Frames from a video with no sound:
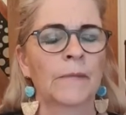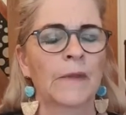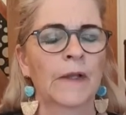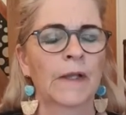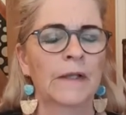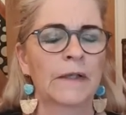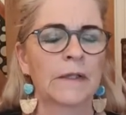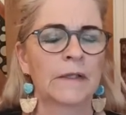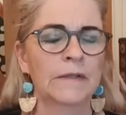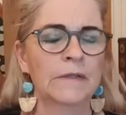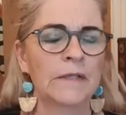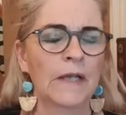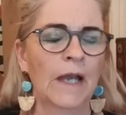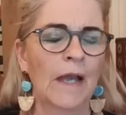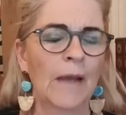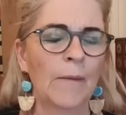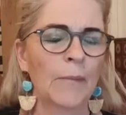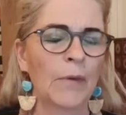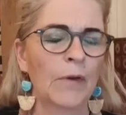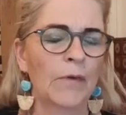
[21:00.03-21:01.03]
And that's
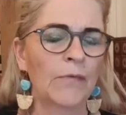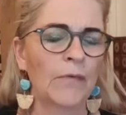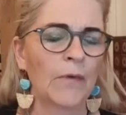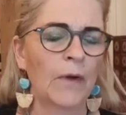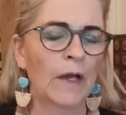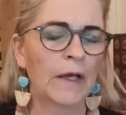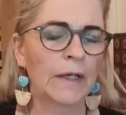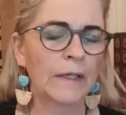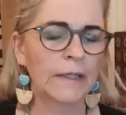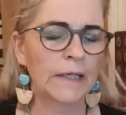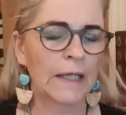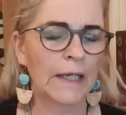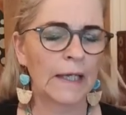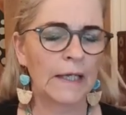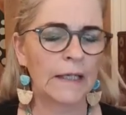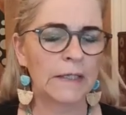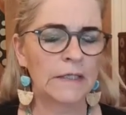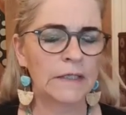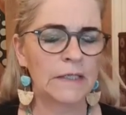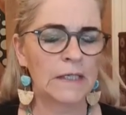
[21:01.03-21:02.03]
amplifying the
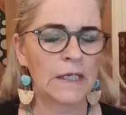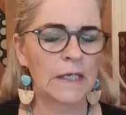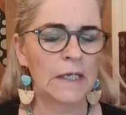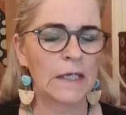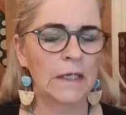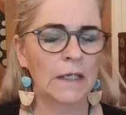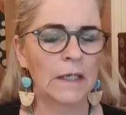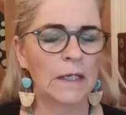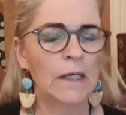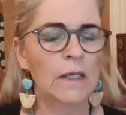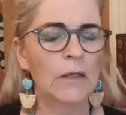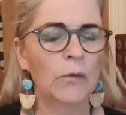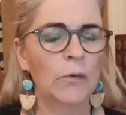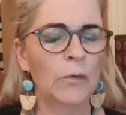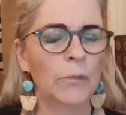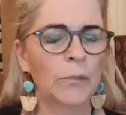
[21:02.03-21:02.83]
energy in your